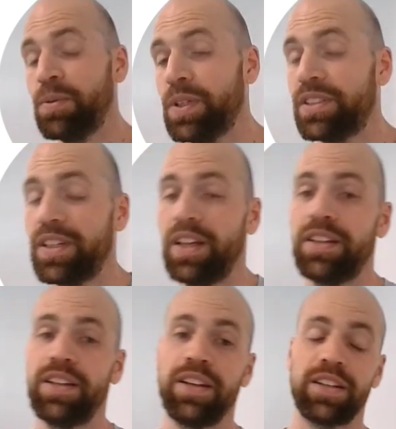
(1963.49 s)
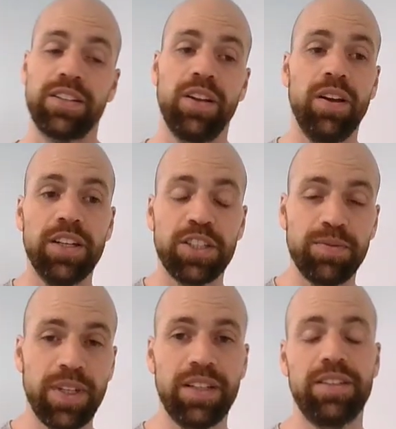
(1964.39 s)
will send an
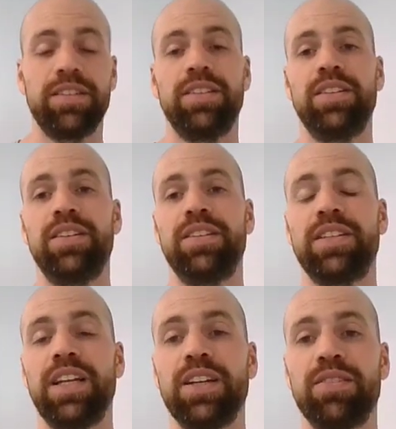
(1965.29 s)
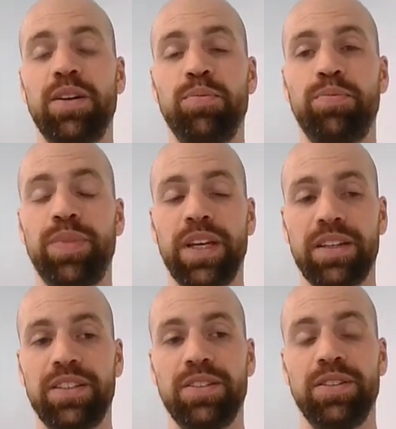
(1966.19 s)
acknowledgement telegram
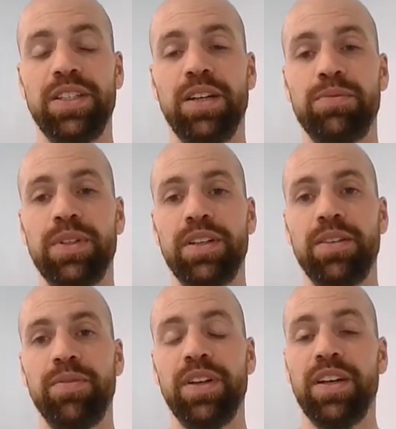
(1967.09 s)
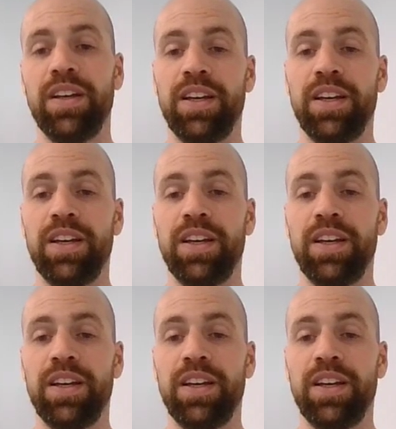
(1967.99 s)
back to EWM,